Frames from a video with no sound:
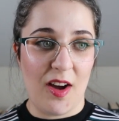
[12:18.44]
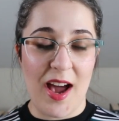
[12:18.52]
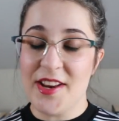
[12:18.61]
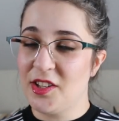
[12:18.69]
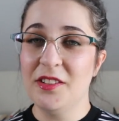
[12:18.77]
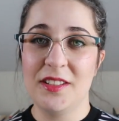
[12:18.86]

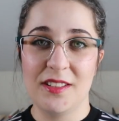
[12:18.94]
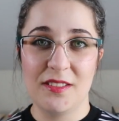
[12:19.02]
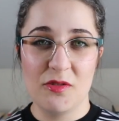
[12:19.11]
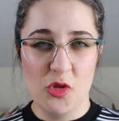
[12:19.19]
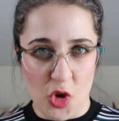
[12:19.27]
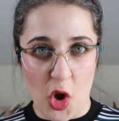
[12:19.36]
I don't
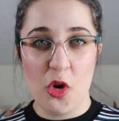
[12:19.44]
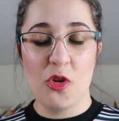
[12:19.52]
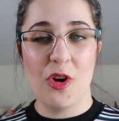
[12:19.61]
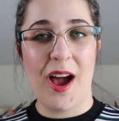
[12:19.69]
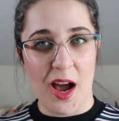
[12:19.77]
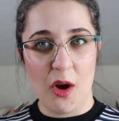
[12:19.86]

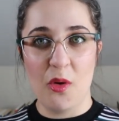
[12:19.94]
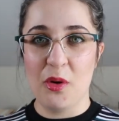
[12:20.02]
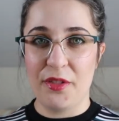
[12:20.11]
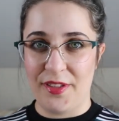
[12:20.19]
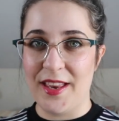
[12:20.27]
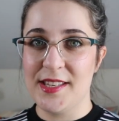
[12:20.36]
know how
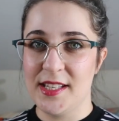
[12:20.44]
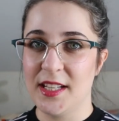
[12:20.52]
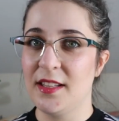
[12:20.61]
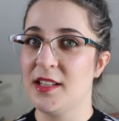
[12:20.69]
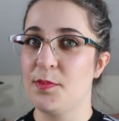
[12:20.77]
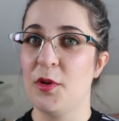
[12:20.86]

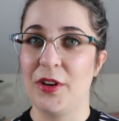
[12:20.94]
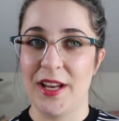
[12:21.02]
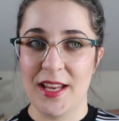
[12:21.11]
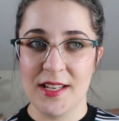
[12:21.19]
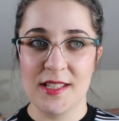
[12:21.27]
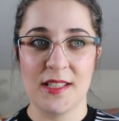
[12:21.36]
authentic this book
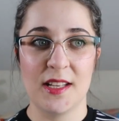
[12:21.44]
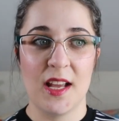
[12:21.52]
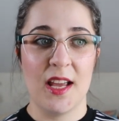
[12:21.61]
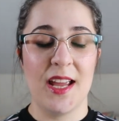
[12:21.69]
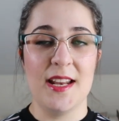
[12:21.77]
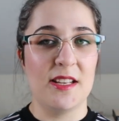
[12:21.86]
is.
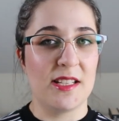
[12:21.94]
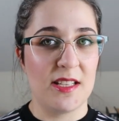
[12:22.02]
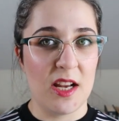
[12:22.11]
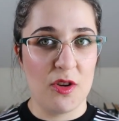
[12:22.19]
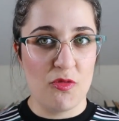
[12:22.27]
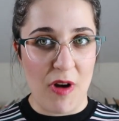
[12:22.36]

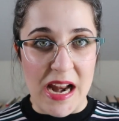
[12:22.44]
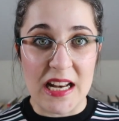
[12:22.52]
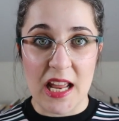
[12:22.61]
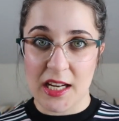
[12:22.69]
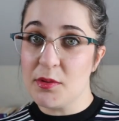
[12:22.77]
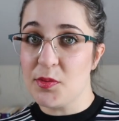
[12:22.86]
It read
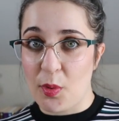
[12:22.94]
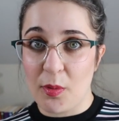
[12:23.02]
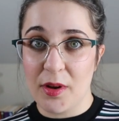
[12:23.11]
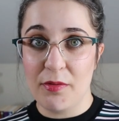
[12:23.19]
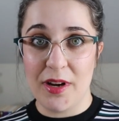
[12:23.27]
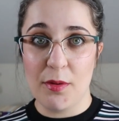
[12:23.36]
like it was
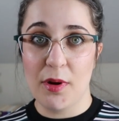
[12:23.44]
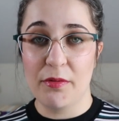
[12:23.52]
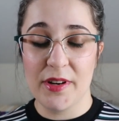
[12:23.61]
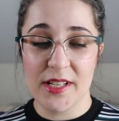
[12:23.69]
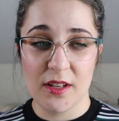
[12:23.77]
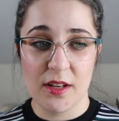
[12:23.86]
probably really well
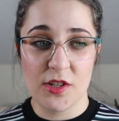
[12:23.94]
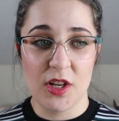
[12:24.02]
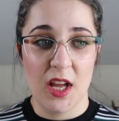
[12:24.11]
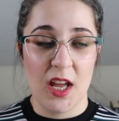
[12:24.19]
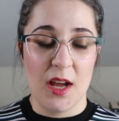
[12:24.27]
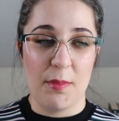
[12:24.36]
researched,
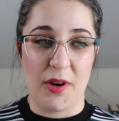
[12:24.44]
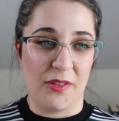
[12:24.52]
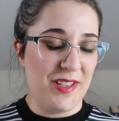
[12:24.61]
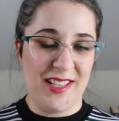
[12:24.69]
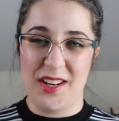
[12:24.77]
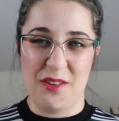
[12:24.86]
but
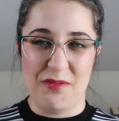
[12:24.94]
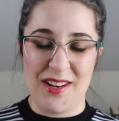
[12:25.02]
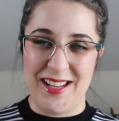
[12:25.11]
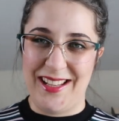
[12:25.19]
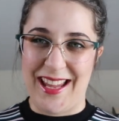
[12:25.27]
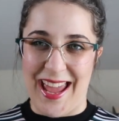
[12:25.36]
honestly, I don't
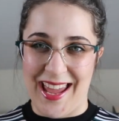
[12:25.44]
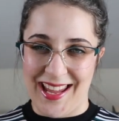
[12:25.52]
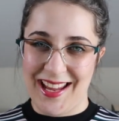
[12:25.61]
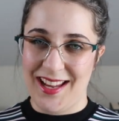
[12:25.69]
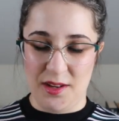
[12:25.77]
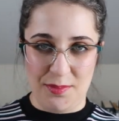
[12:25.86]
really
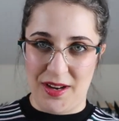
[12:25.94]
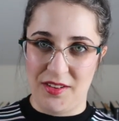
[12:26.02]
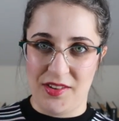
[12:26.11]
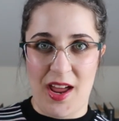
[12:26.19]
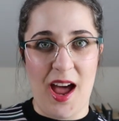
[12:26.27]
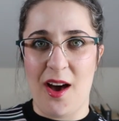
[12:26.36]
care
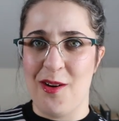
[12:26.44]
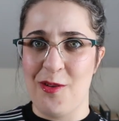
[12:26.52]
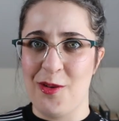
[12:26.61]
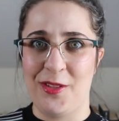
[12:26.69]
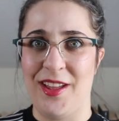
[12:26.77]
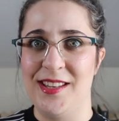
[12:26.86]
about how
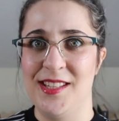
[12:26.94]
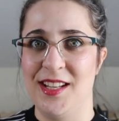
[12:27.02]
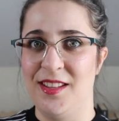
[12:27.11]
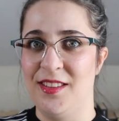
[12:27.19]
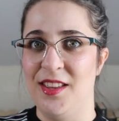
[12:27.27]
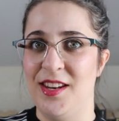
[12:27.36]

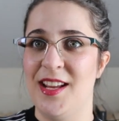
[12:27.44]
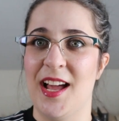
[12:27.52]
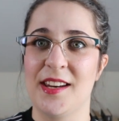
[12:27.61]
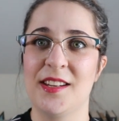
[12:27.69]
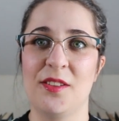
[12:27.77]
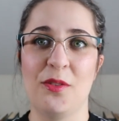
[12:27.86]
authentic the
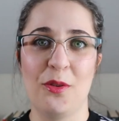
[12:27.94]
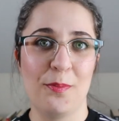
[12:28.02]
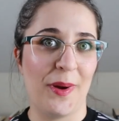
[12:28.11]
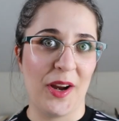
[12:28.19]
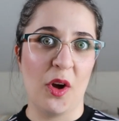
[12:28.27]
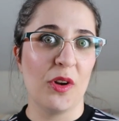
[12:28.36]
Neanderthal
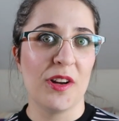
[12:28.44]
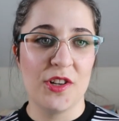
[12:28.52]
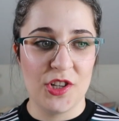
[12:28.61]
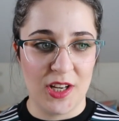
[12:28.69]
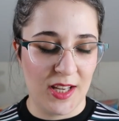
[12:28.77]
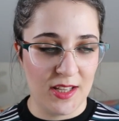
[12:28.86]

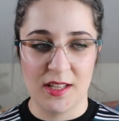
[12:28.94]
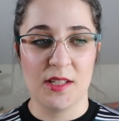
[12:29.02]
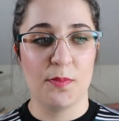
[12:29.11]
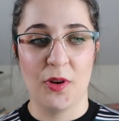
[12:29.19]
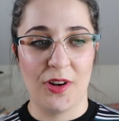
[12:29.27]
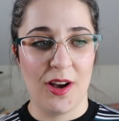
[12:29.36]
biology in
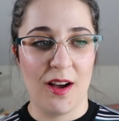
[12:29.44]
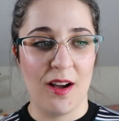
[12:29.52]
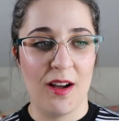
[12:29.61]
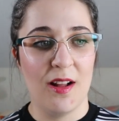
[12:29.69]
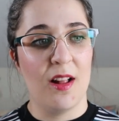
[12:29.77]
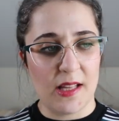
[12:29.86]
this book
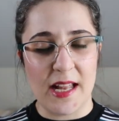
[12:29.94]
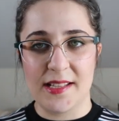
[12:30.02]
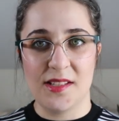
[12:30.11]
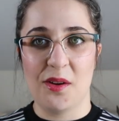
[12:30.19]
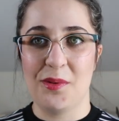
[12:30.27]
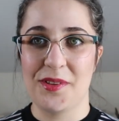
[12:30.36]
are.
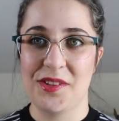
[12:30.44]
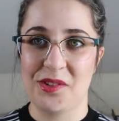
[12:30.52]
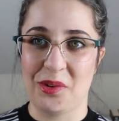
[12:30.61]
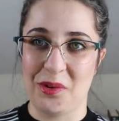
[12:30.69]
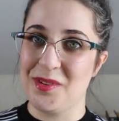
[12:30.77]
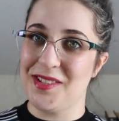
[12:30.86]
That's not what the
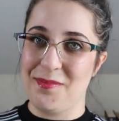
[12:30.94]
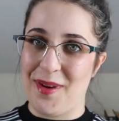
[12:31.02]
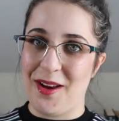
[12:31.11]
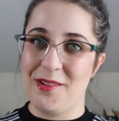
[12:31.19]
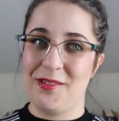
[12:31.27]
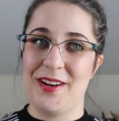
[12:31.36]
story was
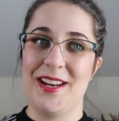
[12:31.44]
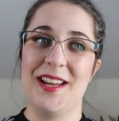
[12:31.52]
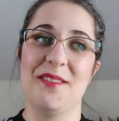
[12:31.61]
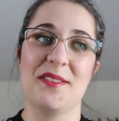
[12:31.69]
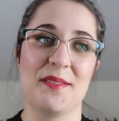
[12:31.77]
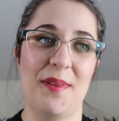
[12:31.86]
about, really.
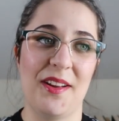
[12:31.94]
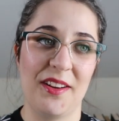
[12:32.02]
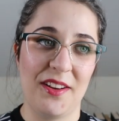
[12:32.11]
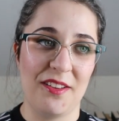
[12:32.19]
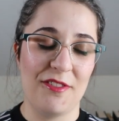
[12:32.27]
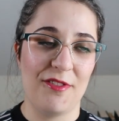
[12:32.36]
It was about a
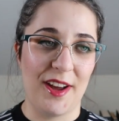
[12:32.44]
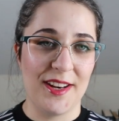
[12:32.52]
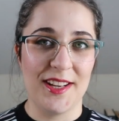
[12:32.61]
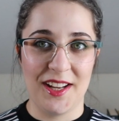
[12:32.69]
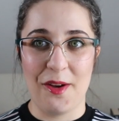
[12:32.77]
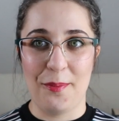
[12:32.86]
girl
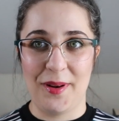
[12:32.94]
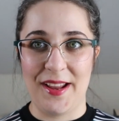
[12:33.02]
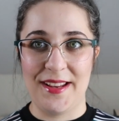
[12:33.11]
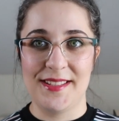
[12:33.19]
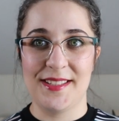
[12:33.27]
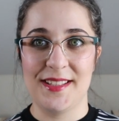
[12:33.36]
finding her
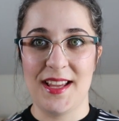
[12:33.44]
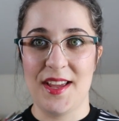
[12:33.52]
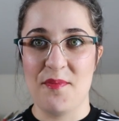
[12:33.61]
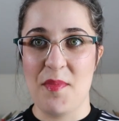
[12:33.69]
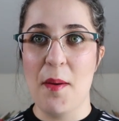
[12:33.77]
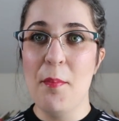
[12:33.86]
place
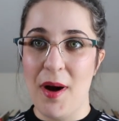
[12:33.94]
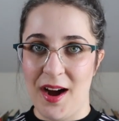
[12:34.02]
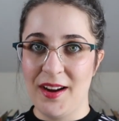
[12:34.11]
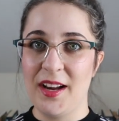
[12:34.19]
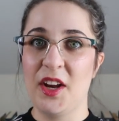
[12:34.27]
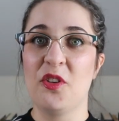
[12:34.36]

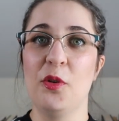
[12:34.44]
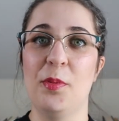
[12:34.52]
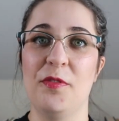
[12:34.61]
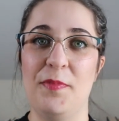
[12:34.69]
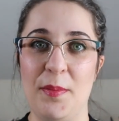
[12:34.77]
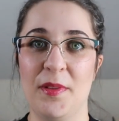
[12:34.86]
among a group
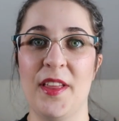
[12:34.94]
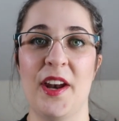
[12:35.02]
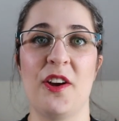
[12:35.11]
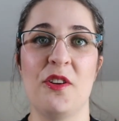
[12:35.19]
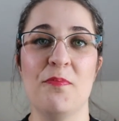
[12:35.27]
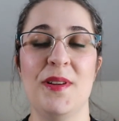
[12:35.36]
of people that
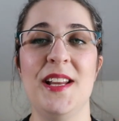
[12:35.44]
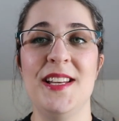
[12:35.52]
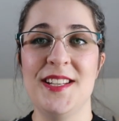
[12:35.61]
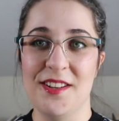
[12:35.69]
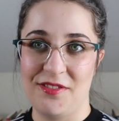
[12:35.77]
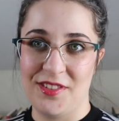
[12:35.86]
are
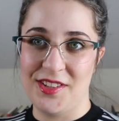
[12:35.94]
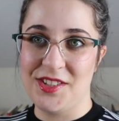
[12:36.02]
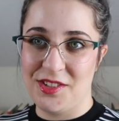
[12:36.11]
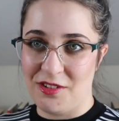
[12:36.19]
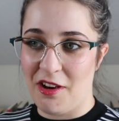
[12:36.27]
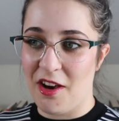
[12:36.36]
completely different
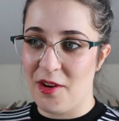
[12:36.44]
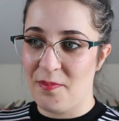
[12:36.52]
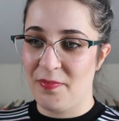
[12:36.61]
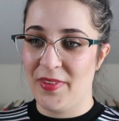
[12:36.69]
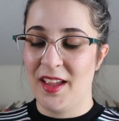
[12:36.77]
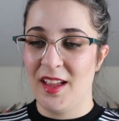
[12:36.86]
to her.
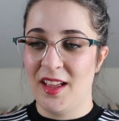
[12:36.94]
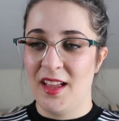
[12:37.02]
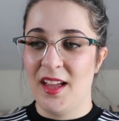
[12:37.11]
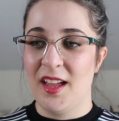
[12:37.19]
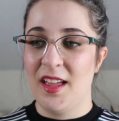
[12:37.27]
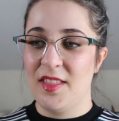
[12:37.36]

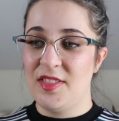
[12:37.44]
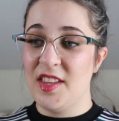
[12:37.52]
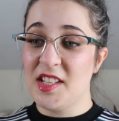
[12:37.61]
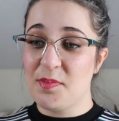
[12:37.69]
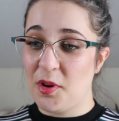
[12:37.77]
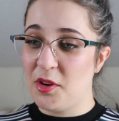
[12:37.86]

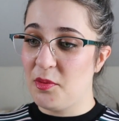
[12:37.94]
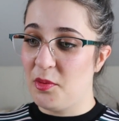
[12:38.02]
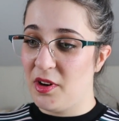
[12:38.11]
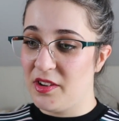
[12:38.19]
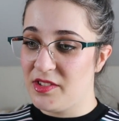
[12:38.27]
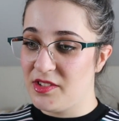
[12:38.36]
This book
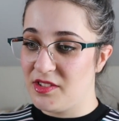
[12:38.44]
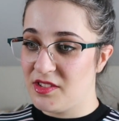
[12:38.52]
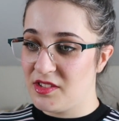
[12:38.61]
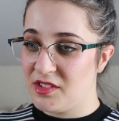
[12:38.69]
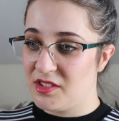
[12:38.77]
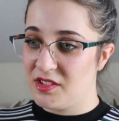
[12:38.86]

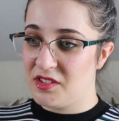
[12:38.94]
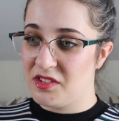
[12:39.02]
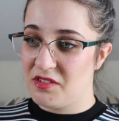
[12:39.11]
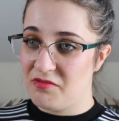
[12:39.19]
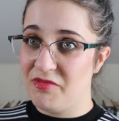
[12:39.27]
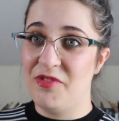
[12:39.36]
was
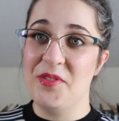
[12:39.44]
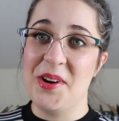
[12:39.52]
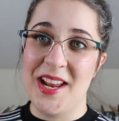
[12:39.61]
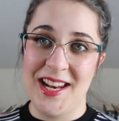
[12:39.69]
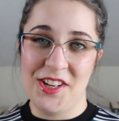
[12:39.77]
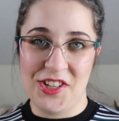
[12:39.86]

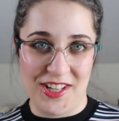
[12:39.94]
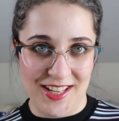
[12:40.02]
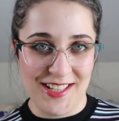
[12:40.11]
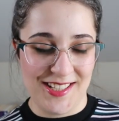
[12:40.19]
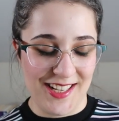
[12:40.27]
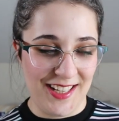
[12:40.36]
really
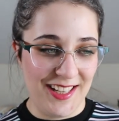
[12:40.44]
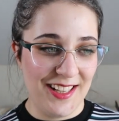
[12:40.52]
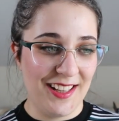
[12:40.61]
cheesy.